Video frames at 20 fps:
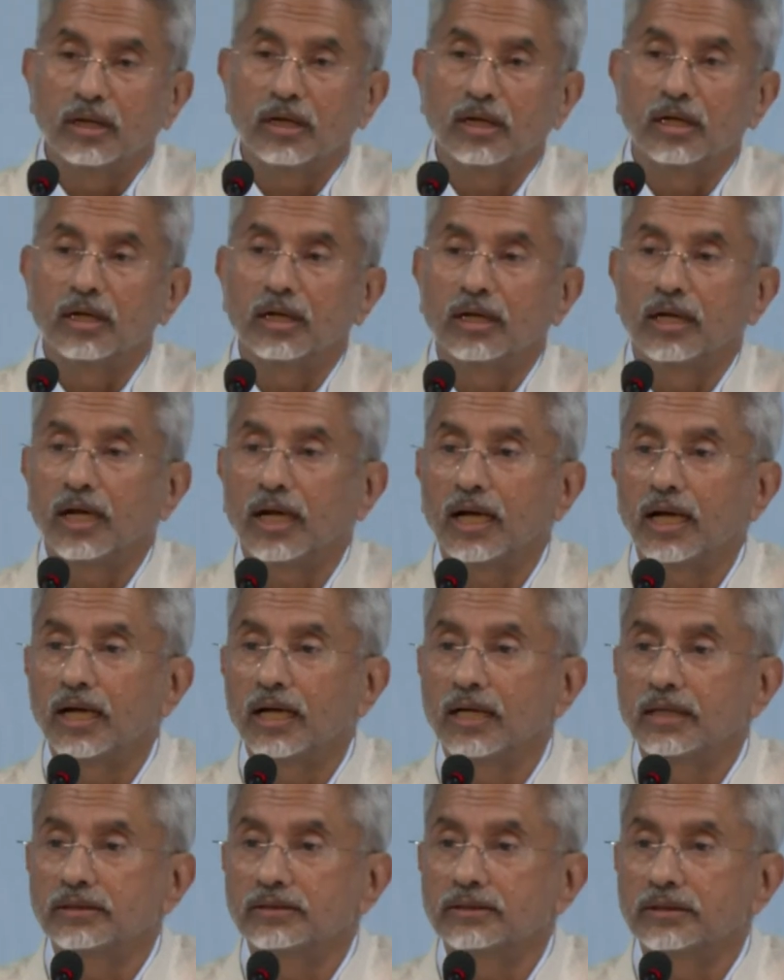Uh,
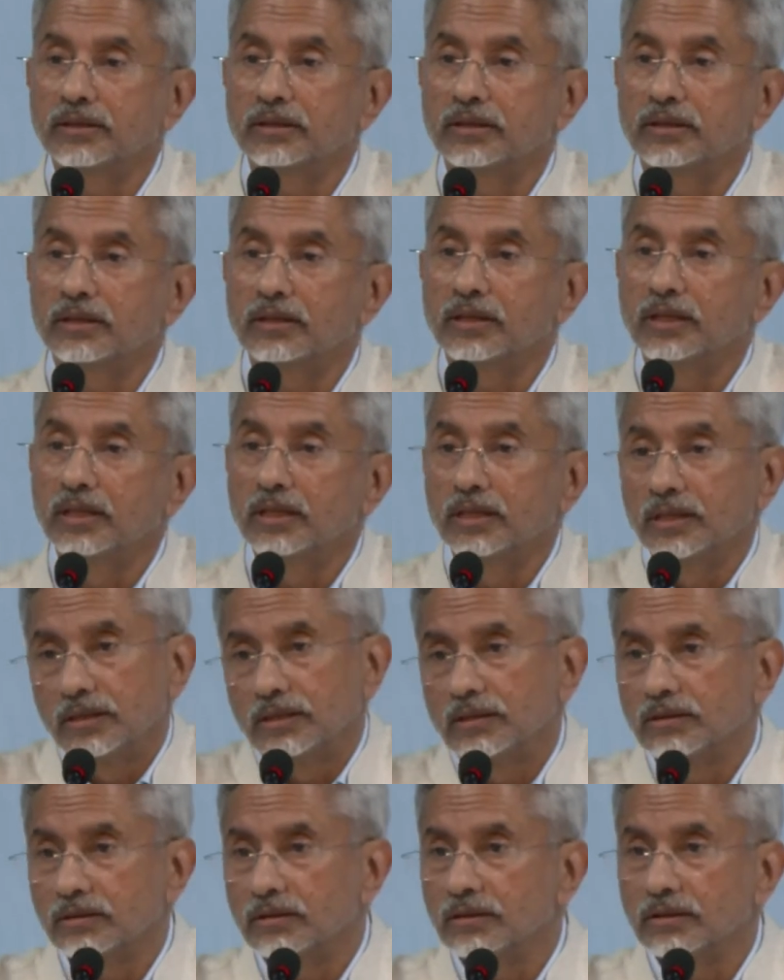and uh,
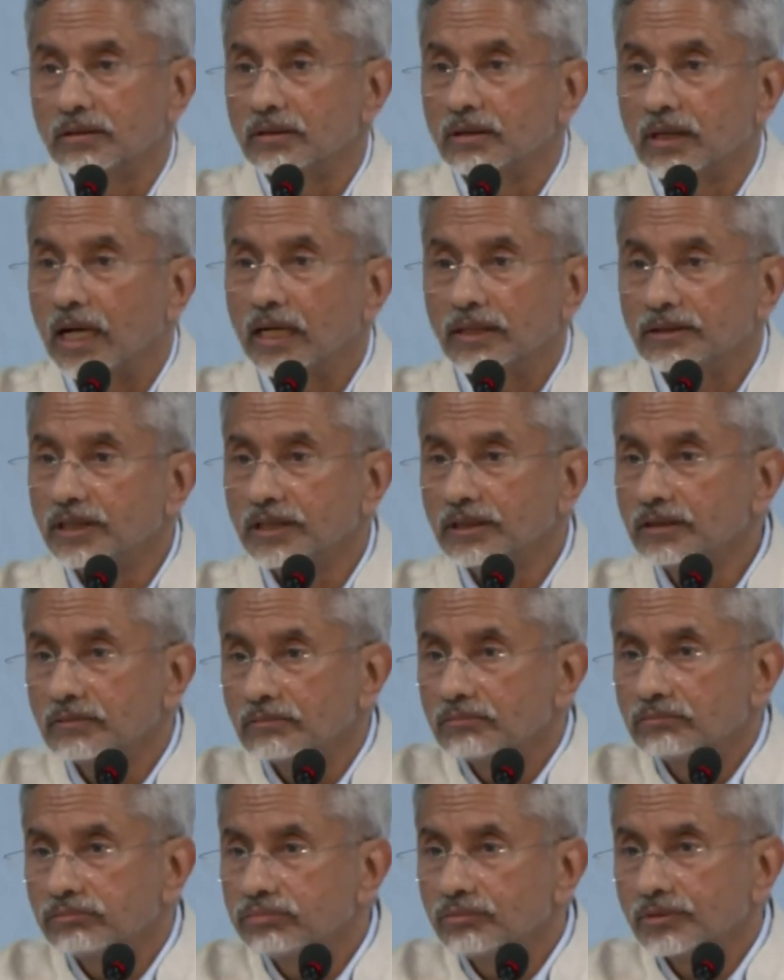uh I think
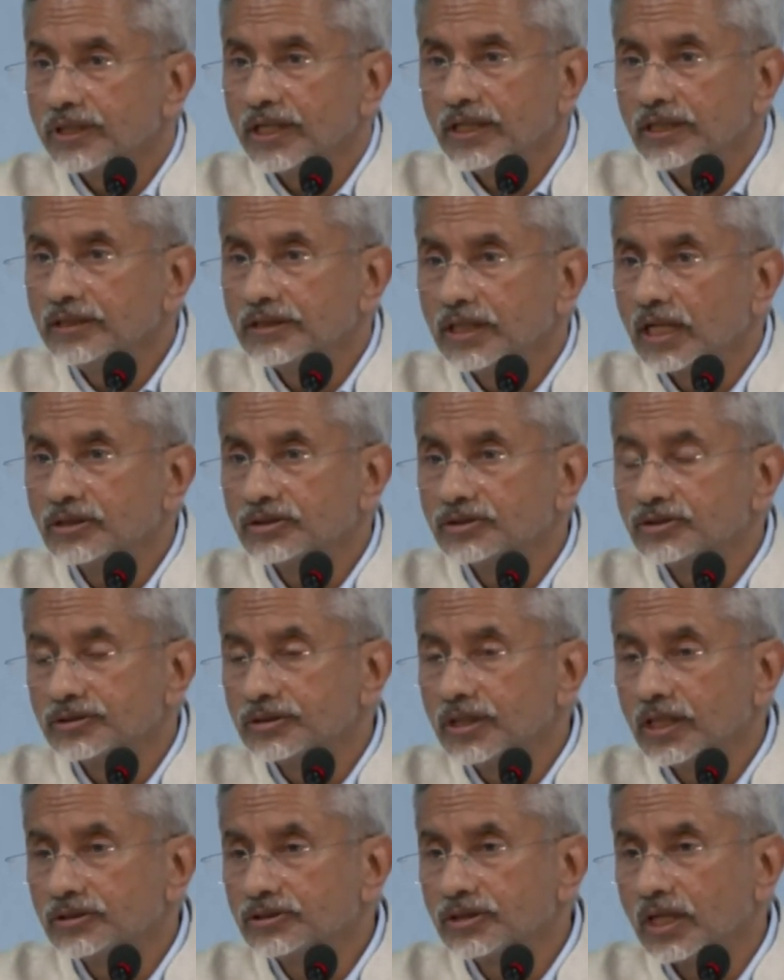really that's,
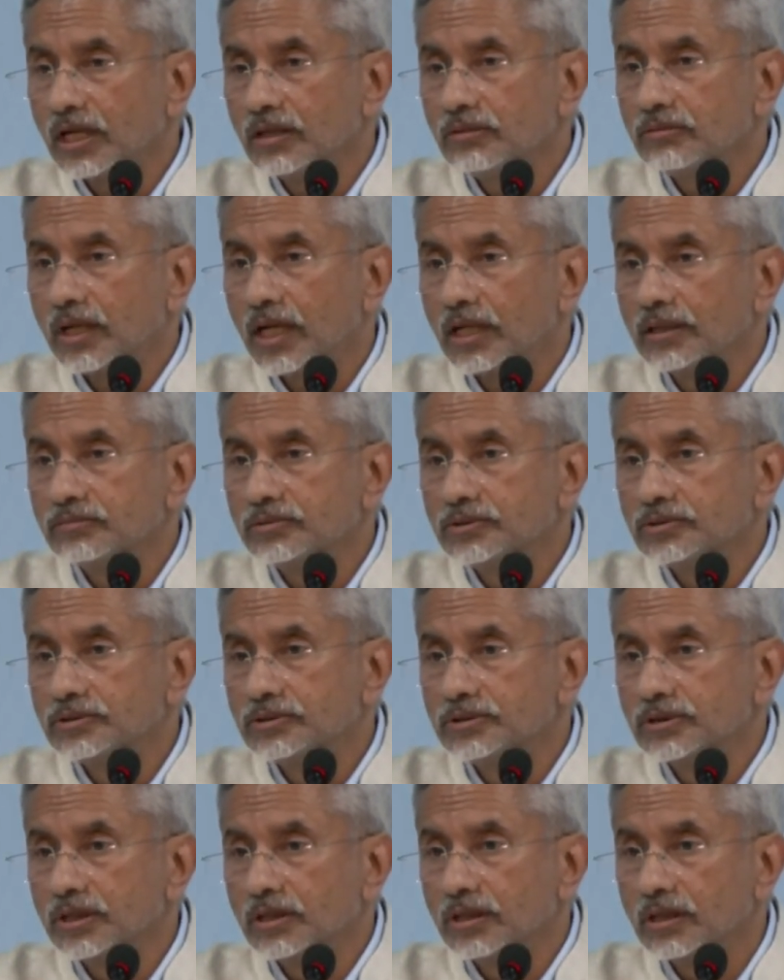that's how I
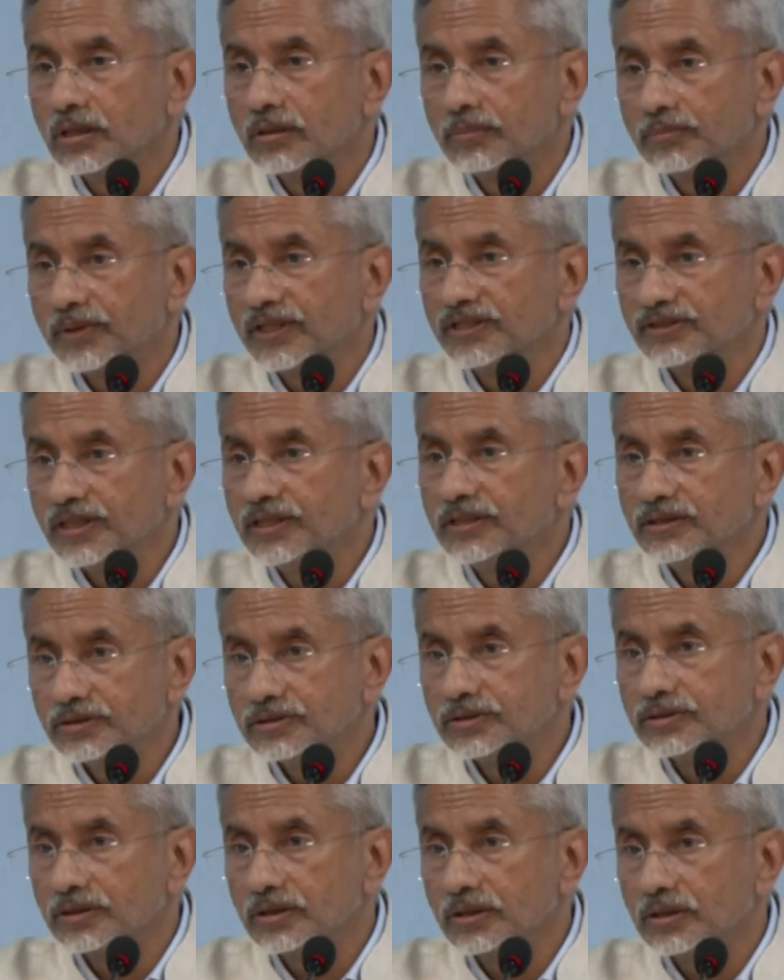would uh,
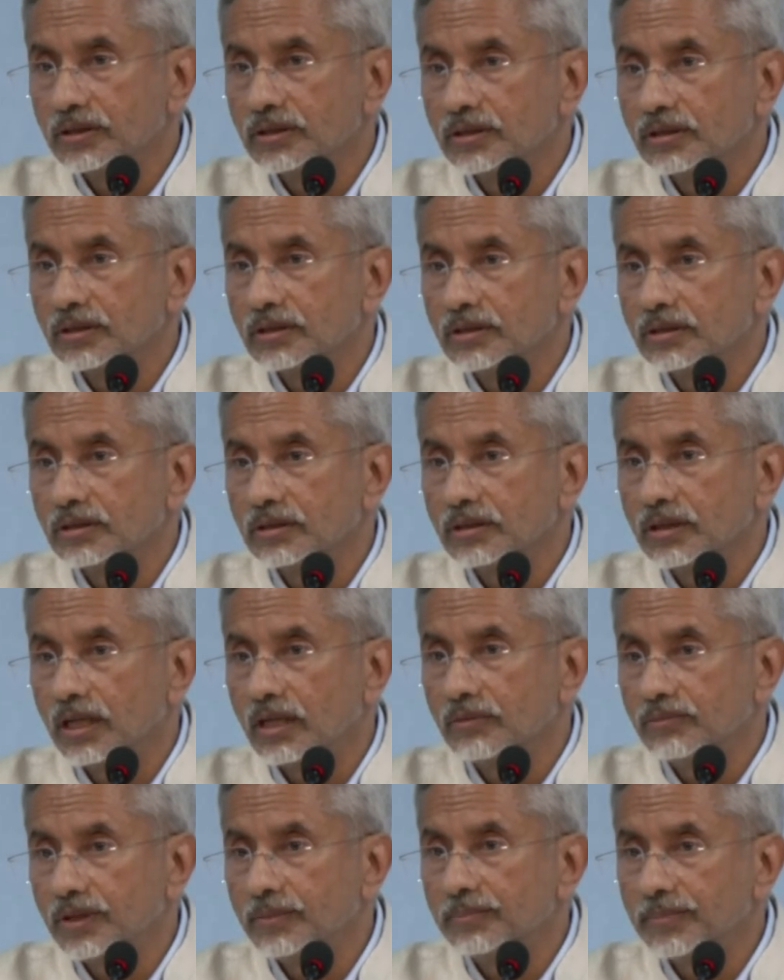present
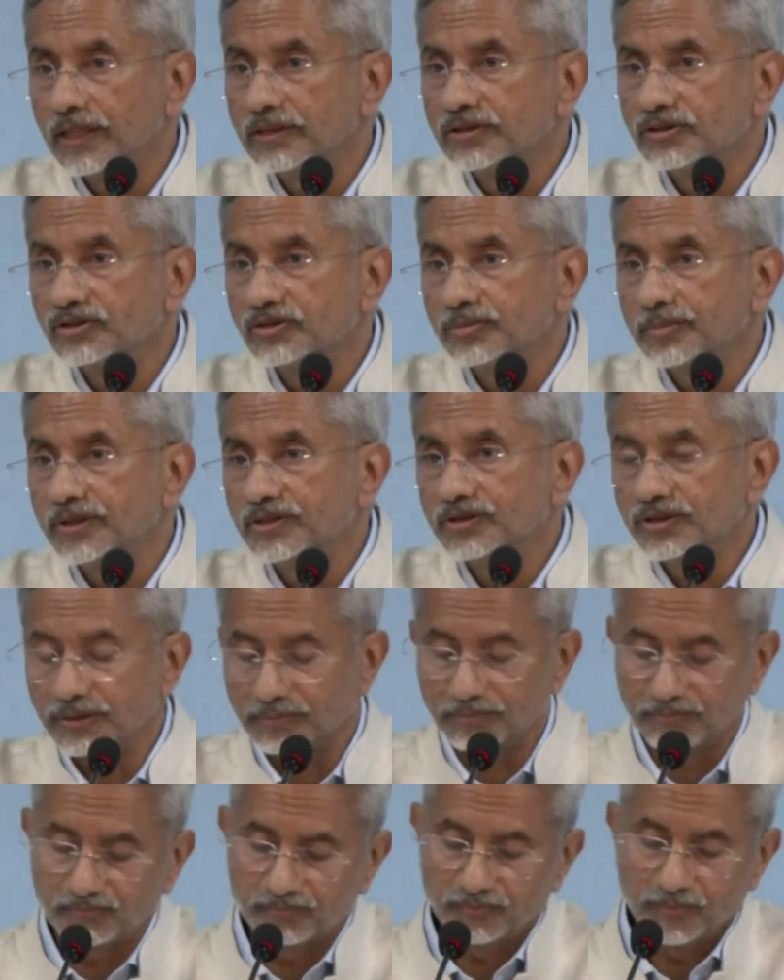our
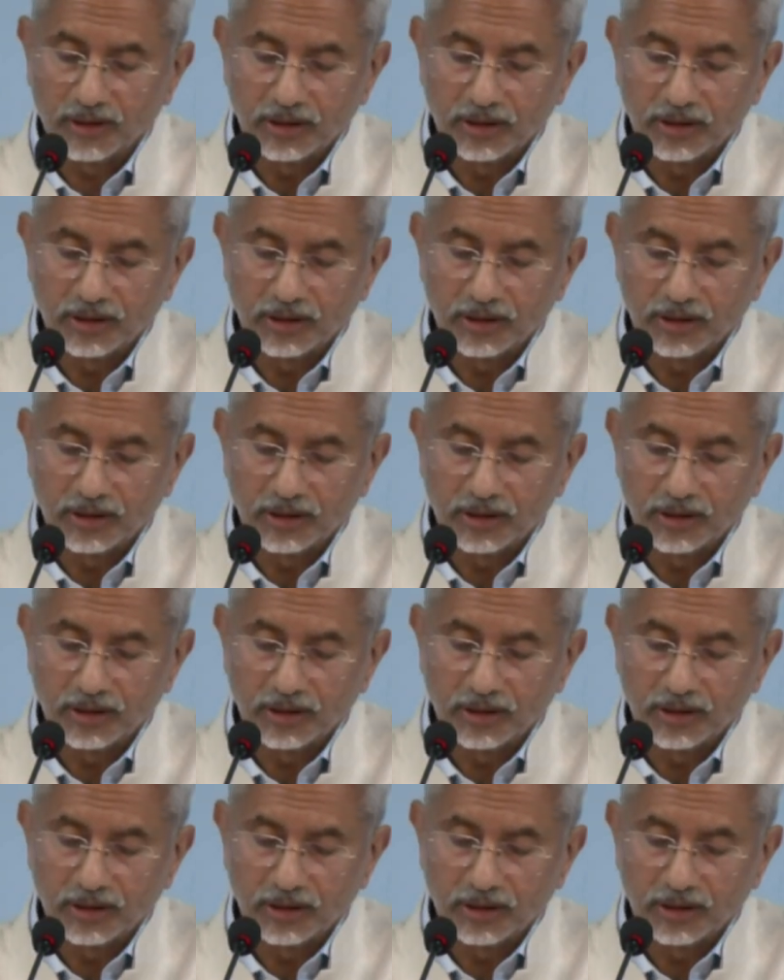participation.